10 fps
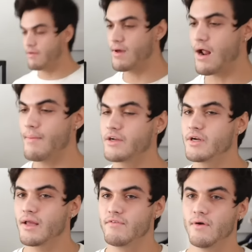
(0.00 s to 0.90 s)
I mean, man, I'm not
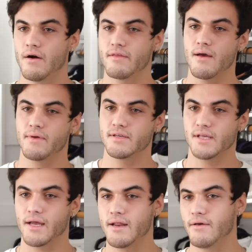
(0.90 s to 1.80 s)
trying to give you a hard time, because,
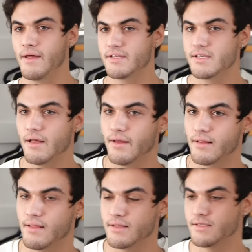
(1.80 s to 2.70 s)
like, I know that it's not,
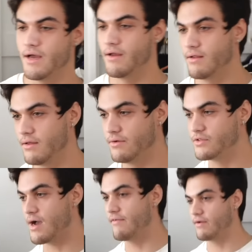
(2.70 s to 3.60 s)
like, that's not you
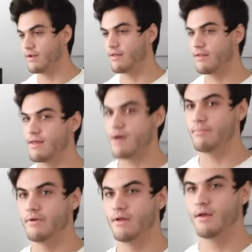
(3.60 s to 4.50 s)
driving or anything like that, but